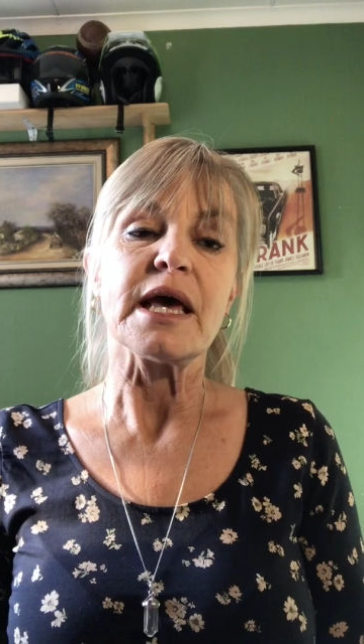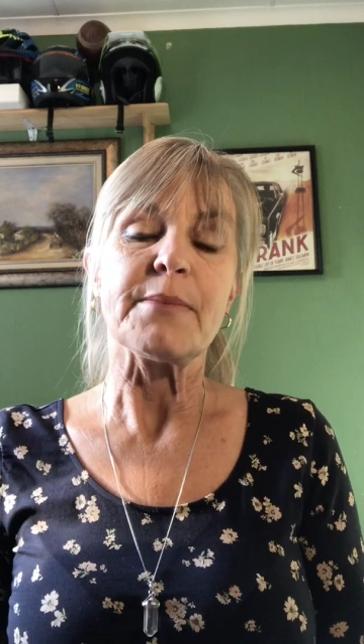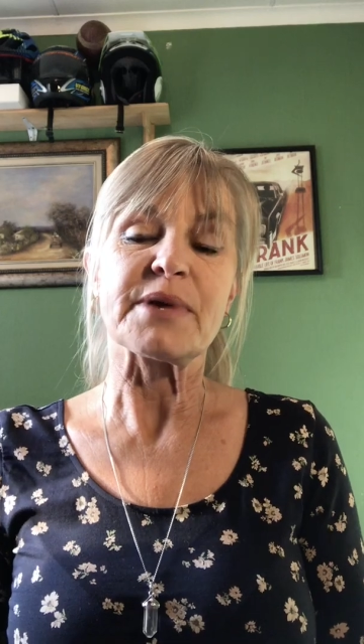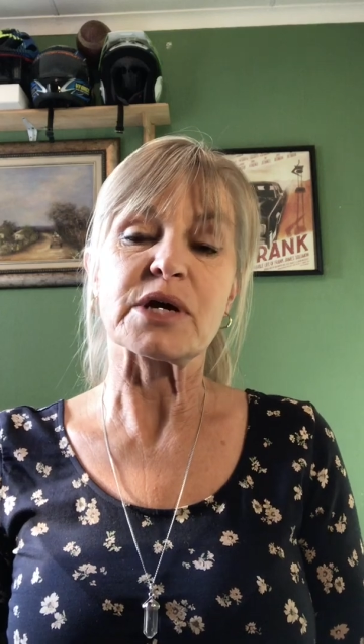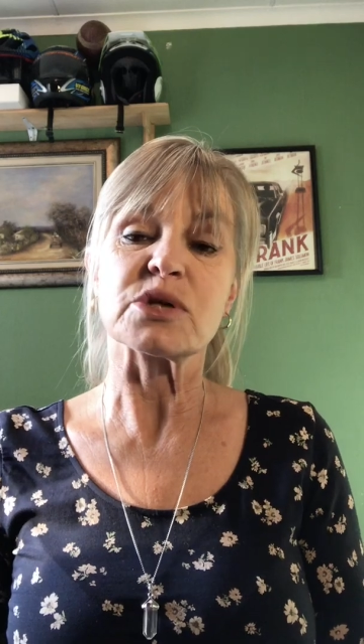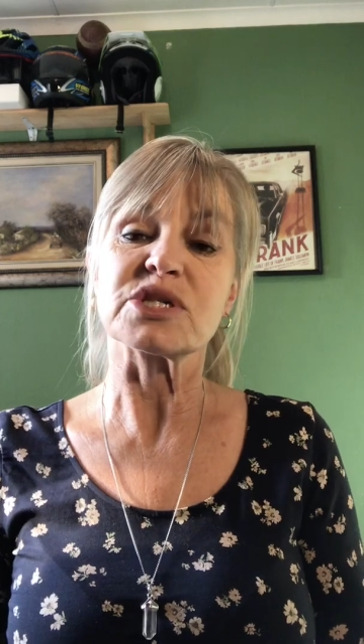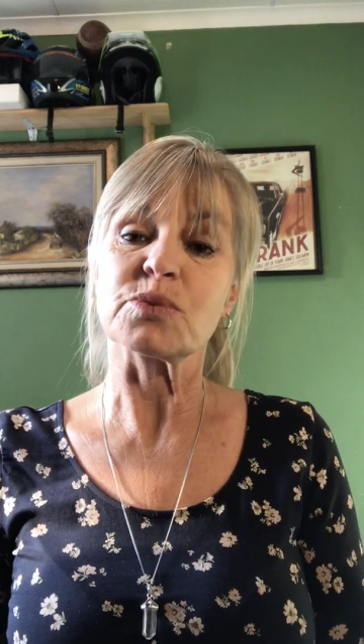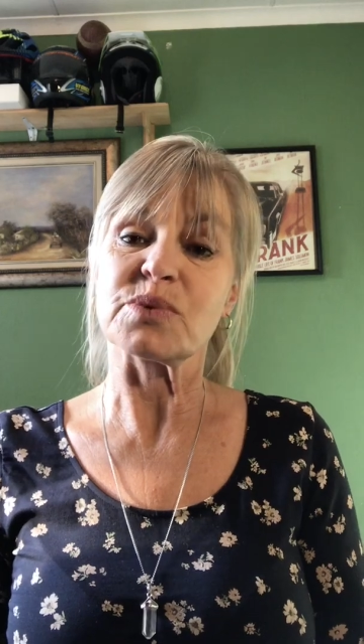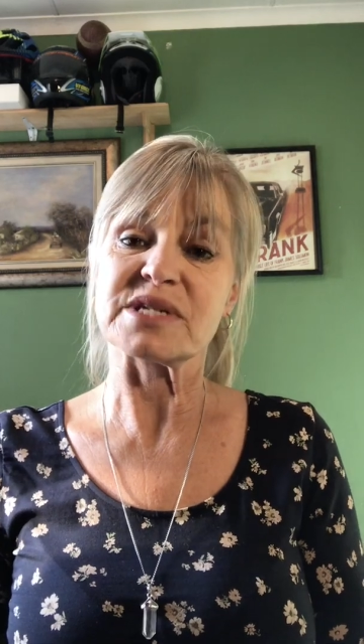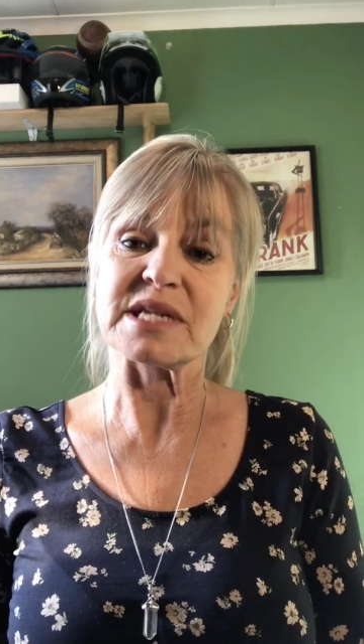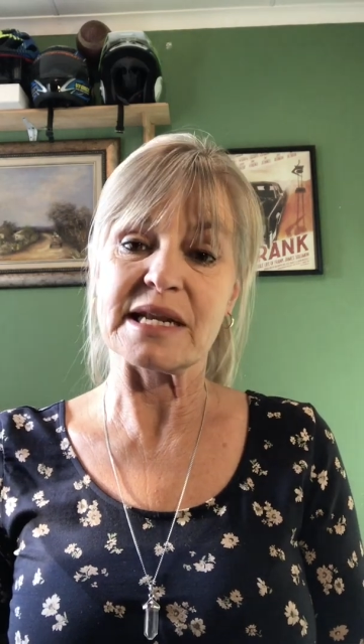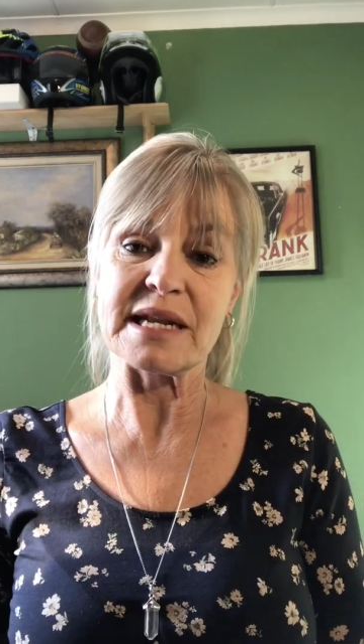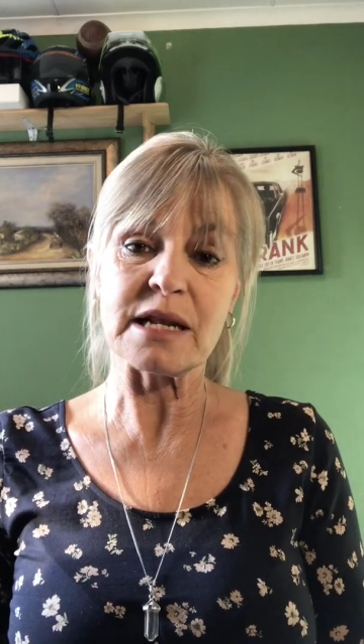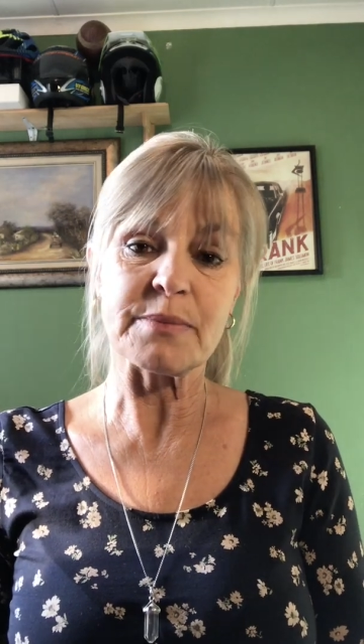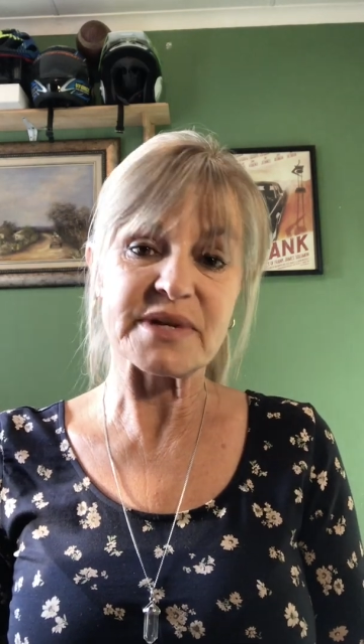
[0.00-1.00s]
because it was a
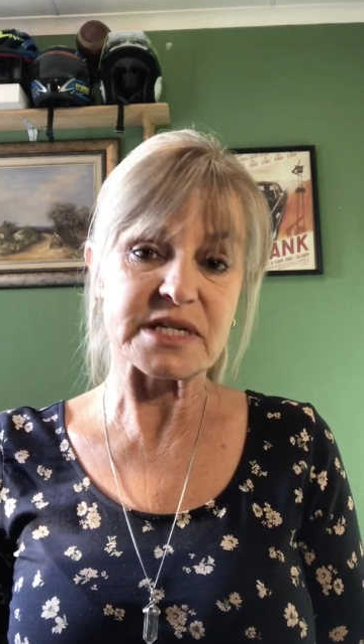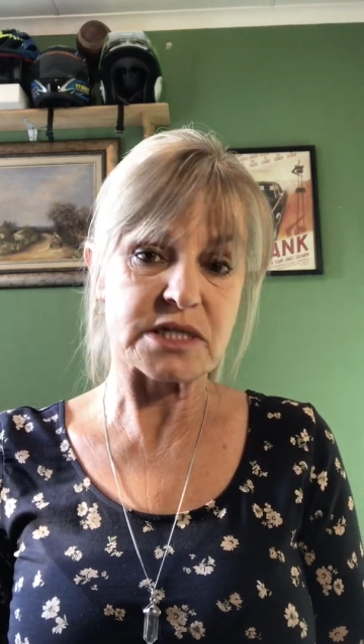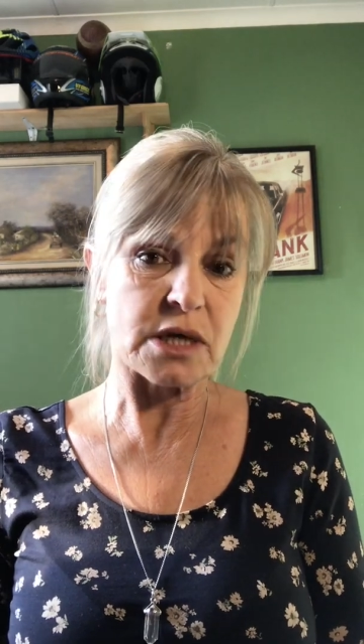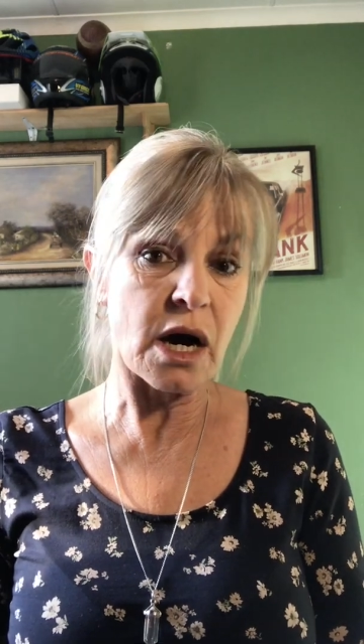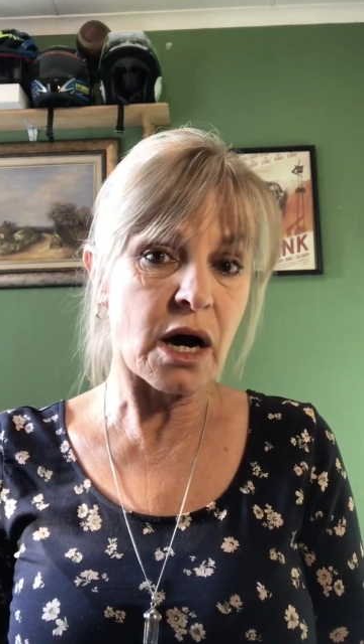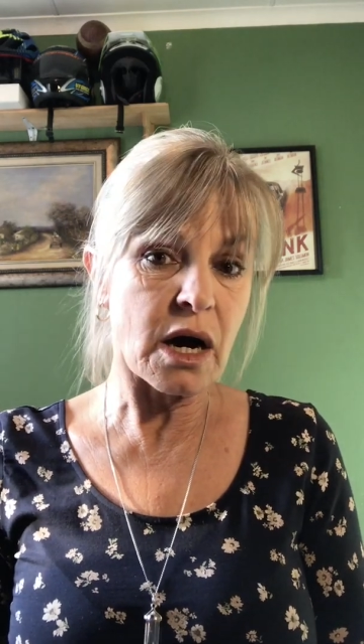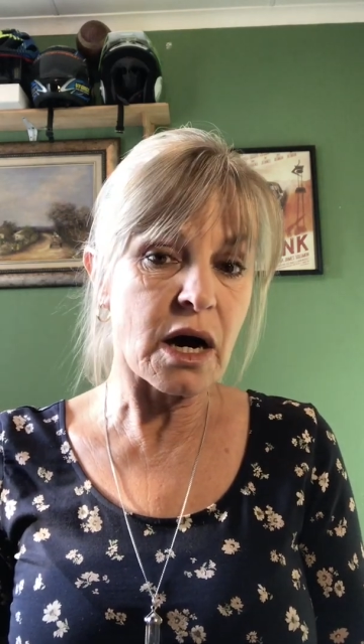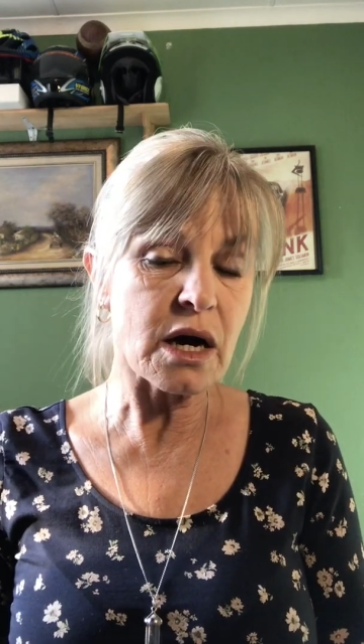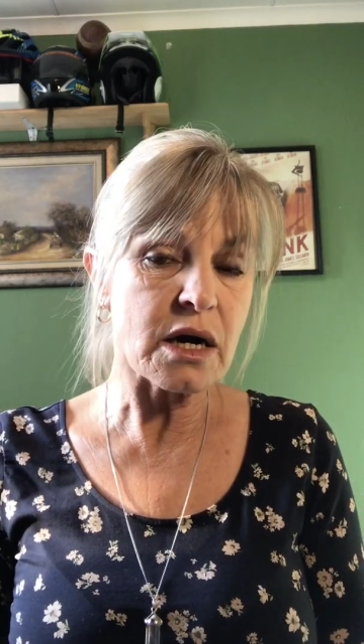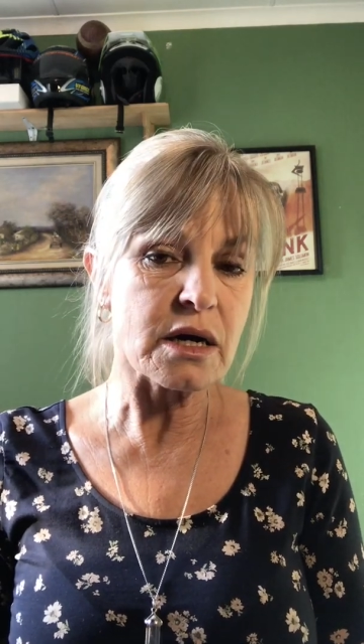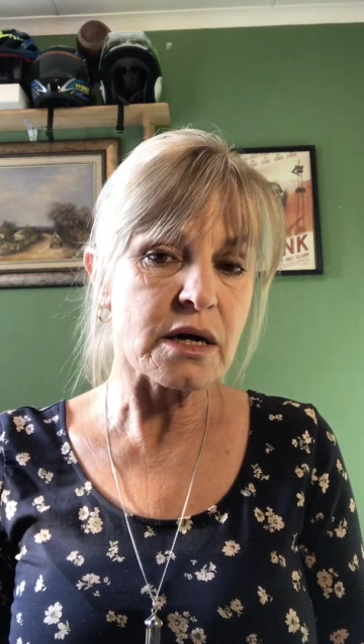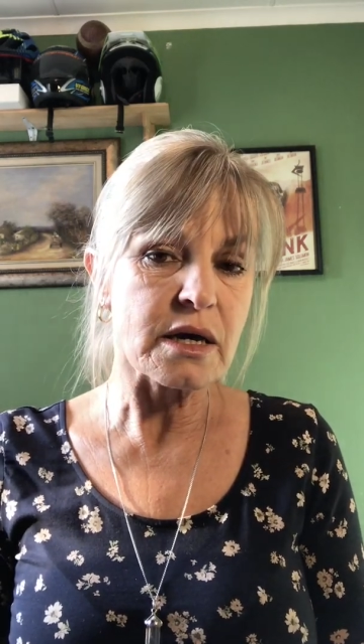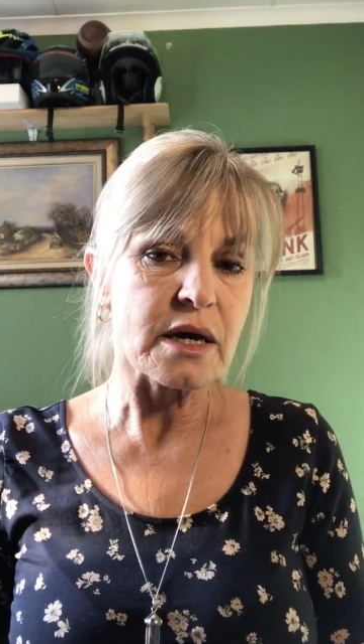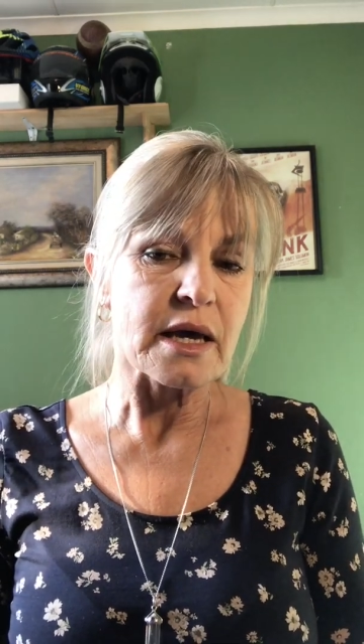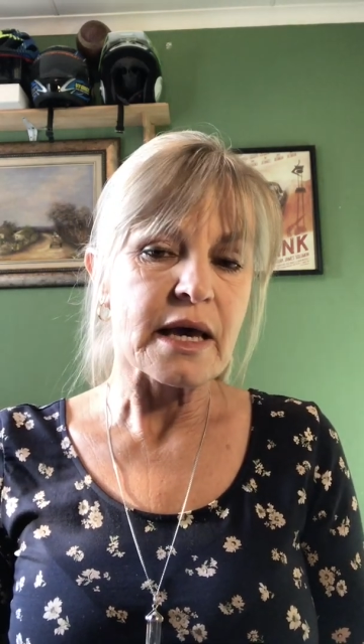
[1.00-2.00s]
little bit dark,